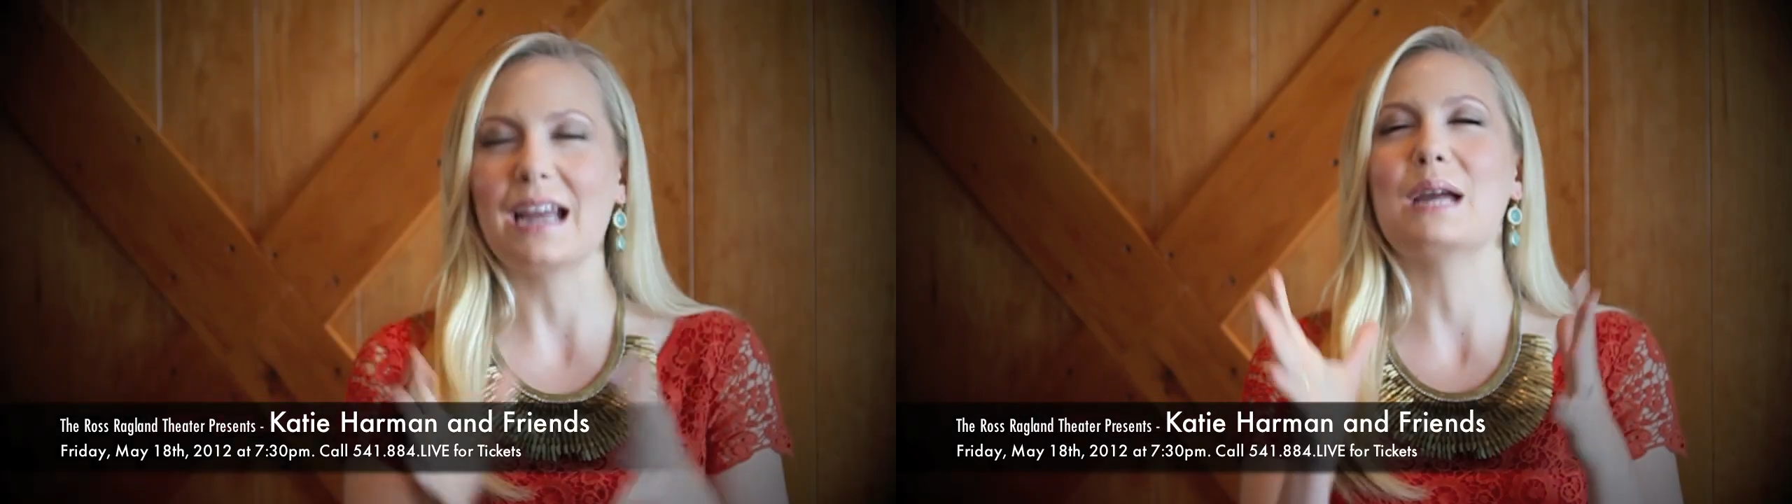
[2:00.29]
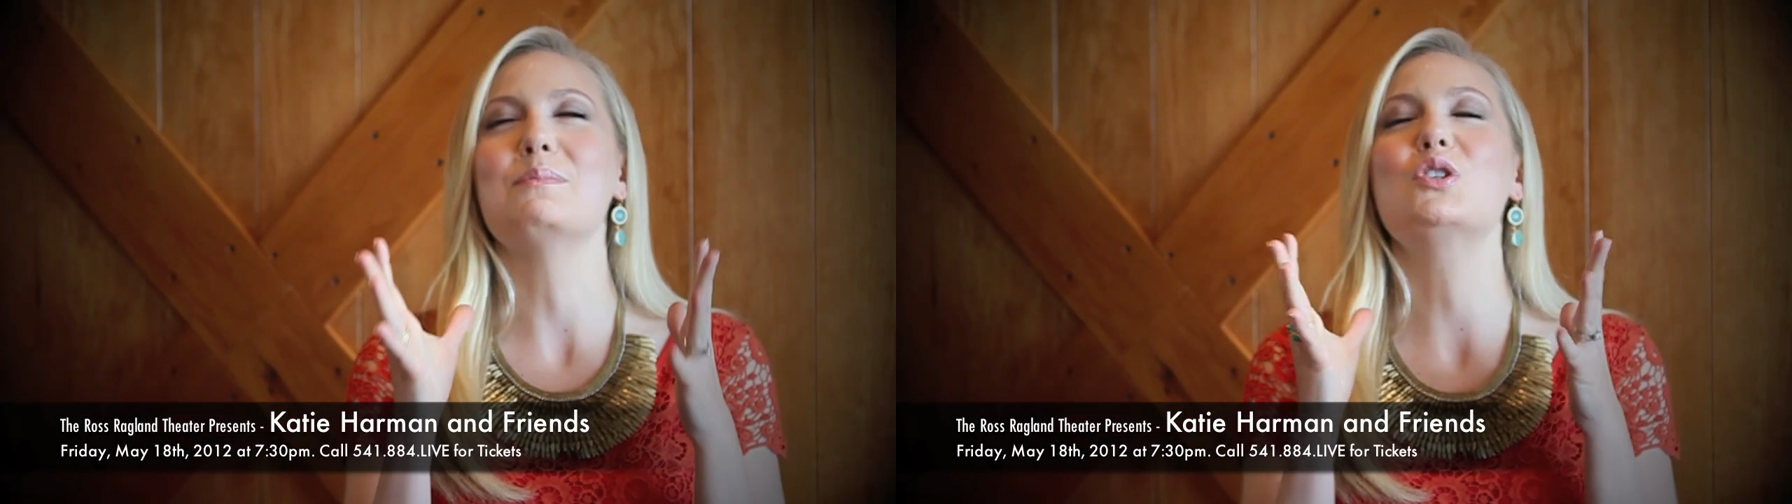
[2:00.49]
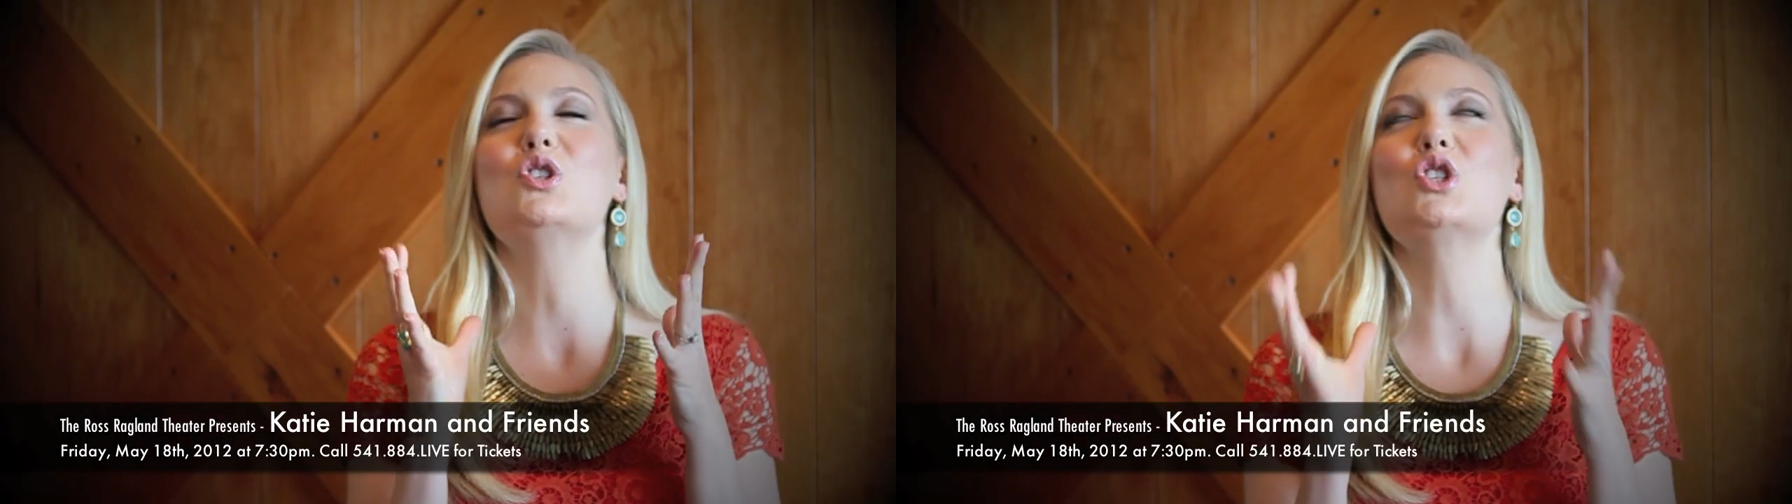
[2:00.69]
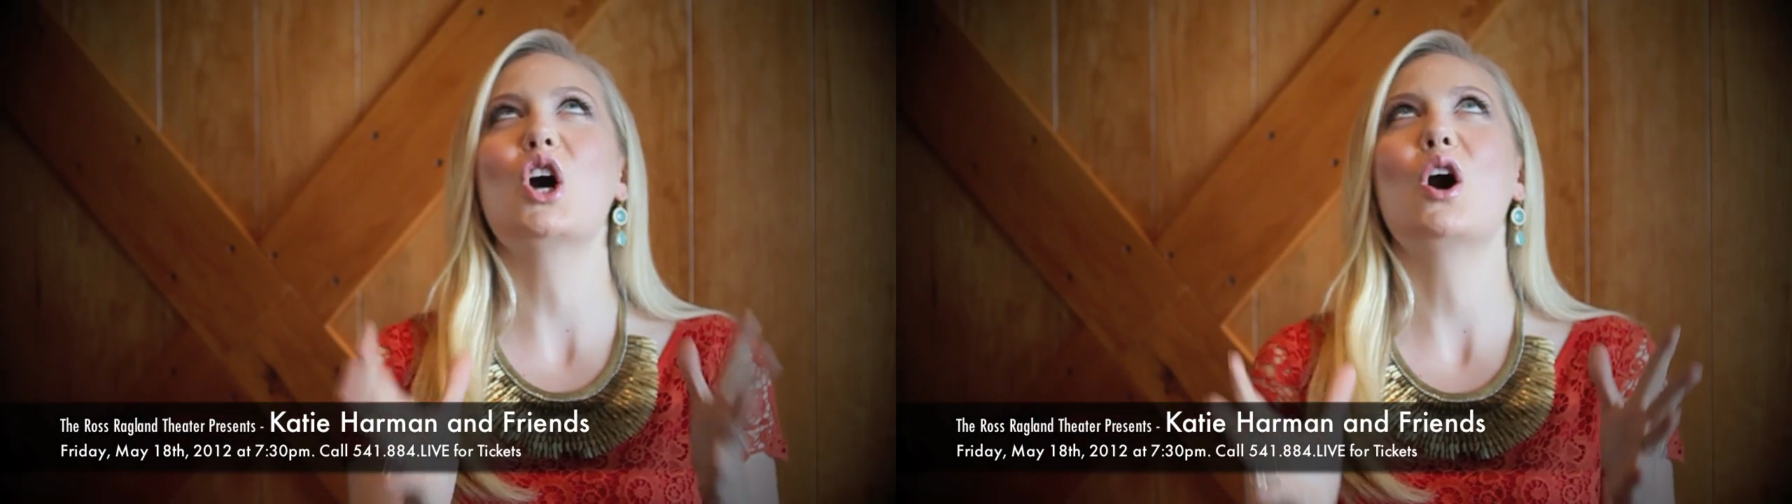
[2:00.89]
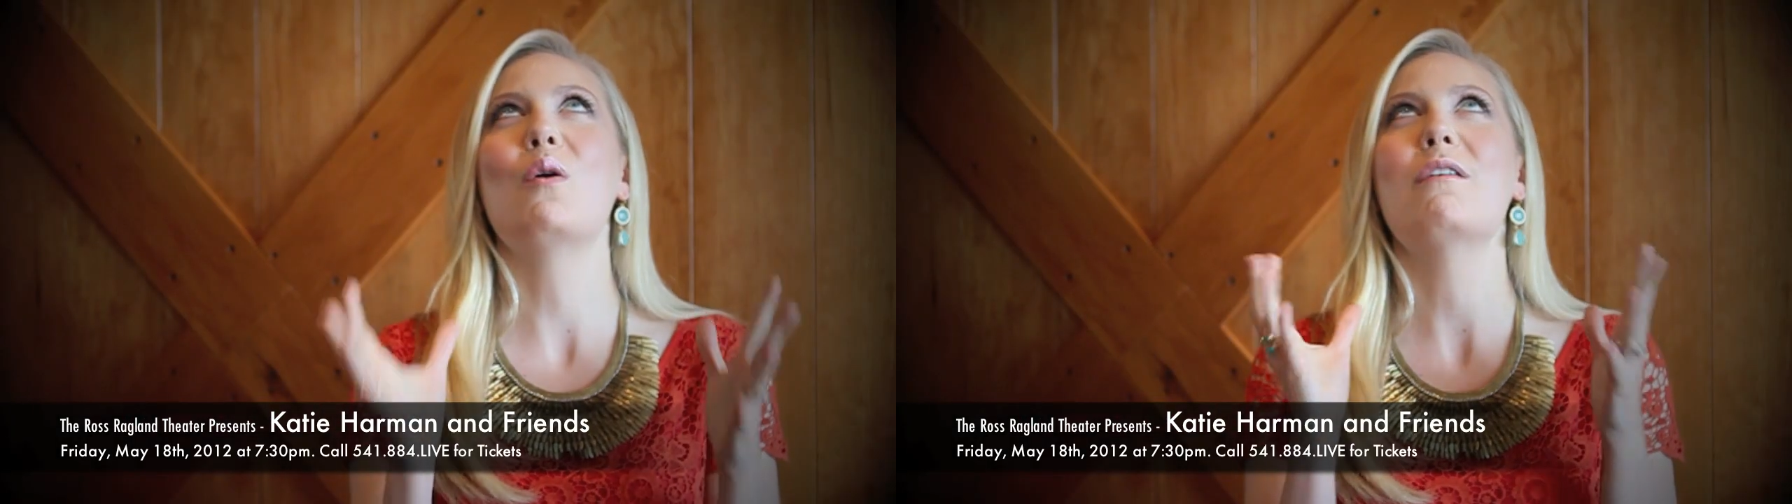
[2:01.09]
I am
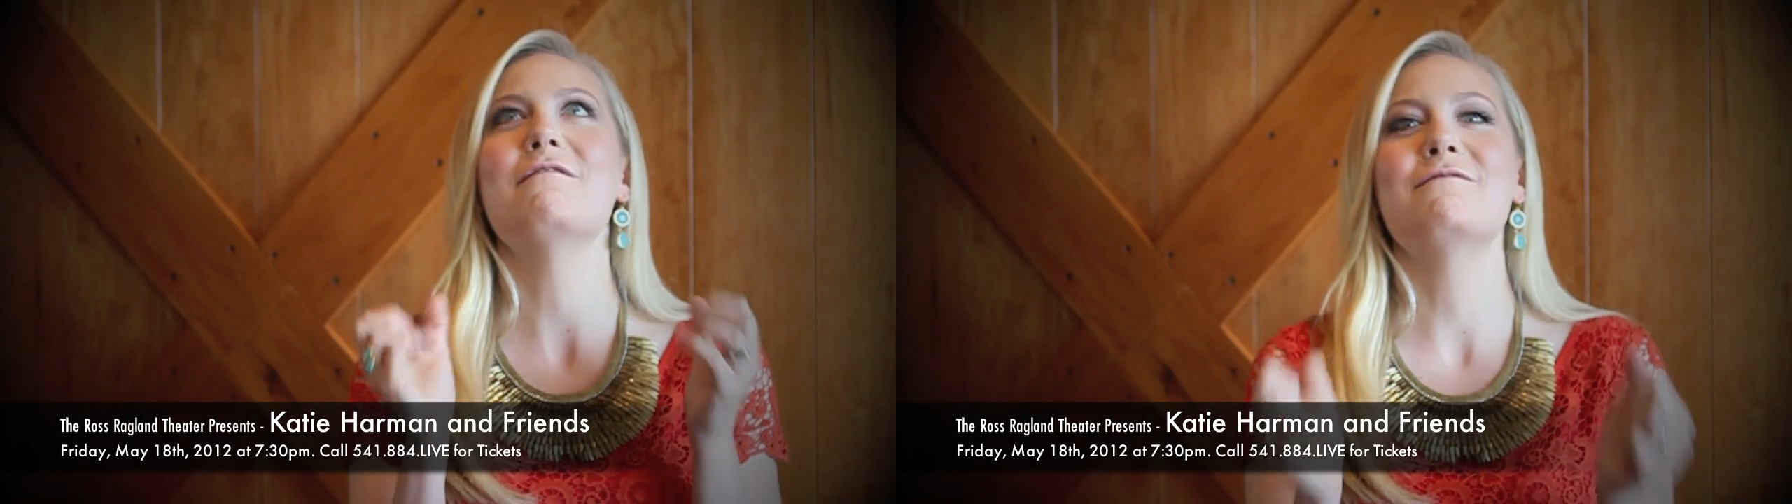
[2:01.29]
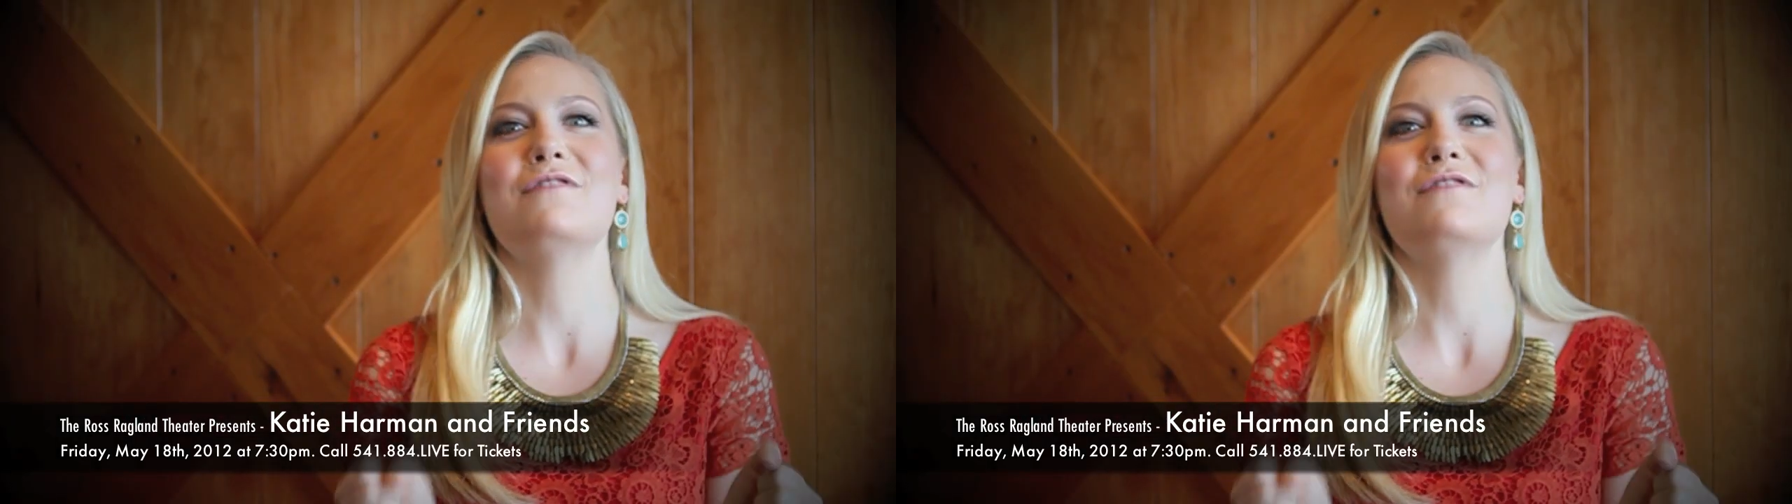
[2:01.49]
so